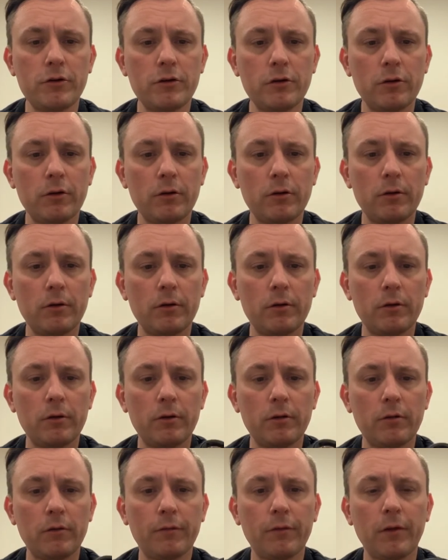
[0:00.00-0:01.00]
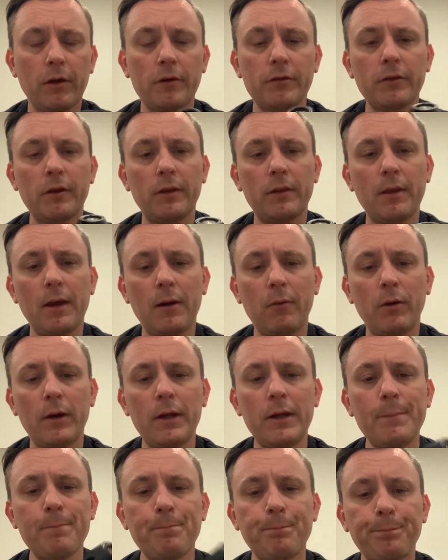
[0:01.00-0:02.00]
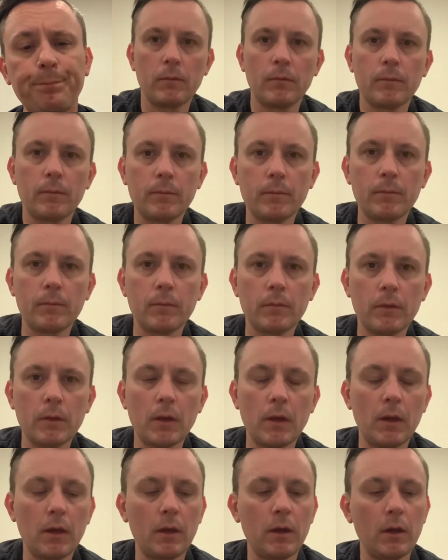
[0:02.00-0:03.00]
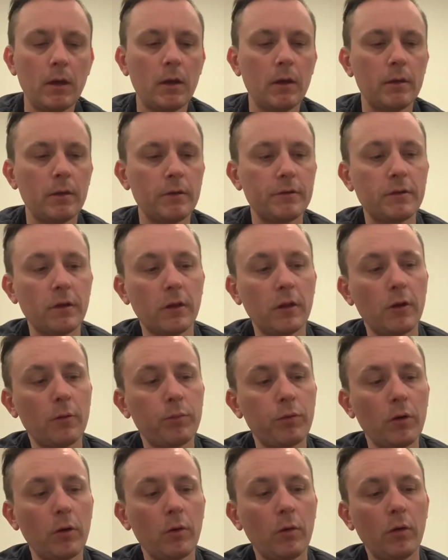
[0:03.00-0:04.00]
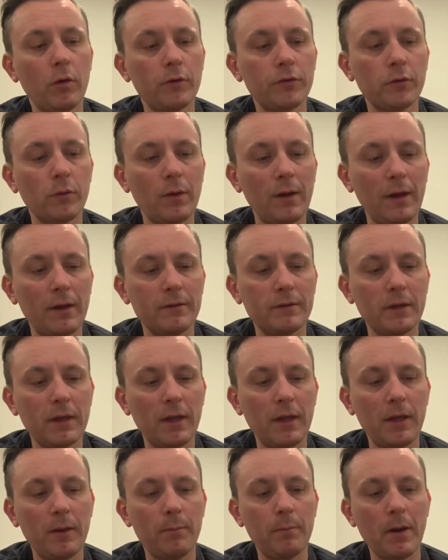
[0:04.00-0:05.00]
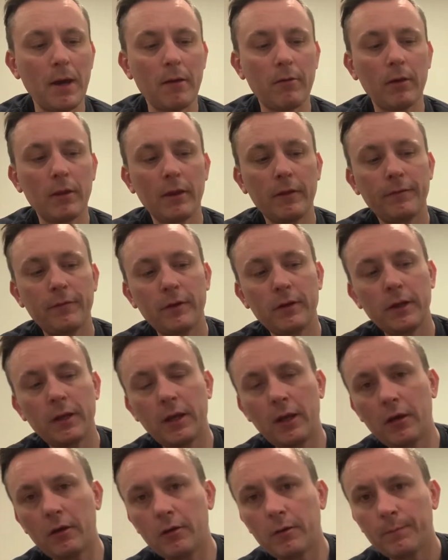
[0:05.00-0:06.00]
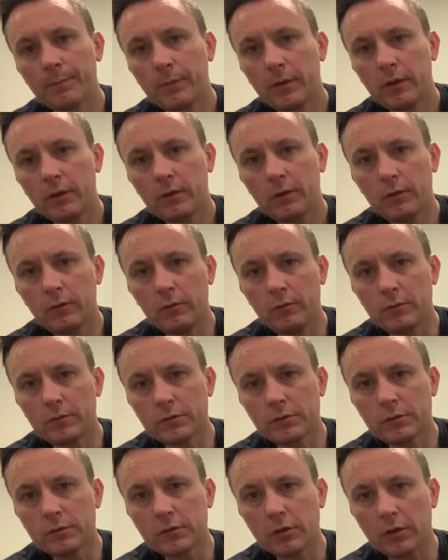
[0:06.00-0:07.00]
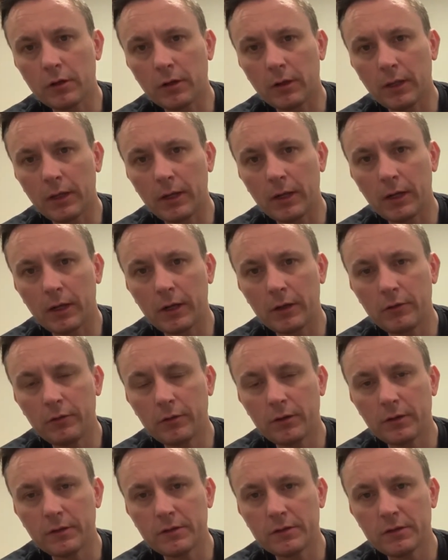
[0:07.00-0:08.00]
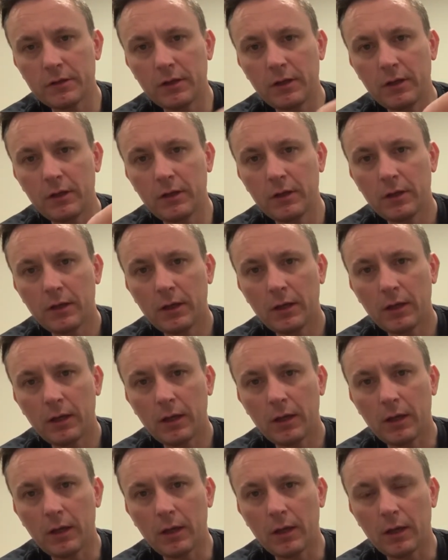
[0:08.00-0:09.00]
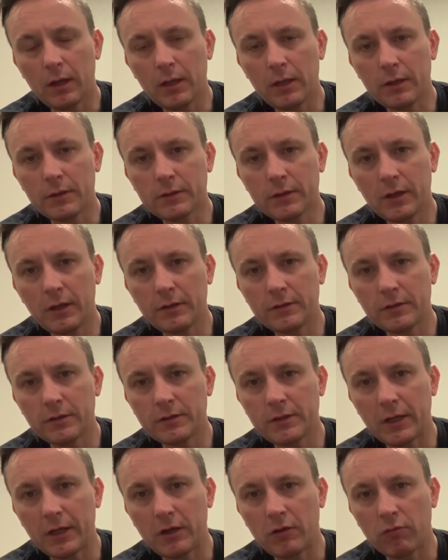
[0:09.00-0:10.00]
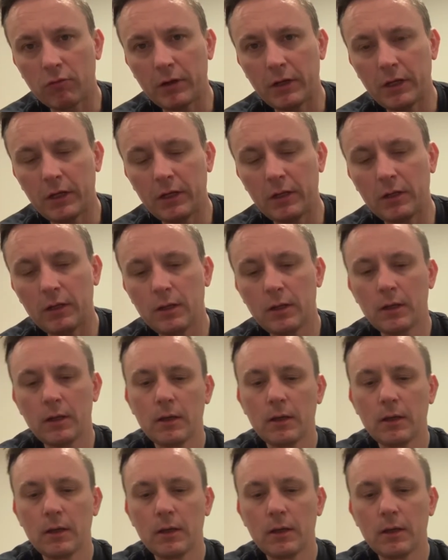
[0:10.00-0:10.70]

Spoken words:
your flashlight that way. The Stiletto Pro also has a battery life indicator. You turn the light on, you can see, in this case, it's a green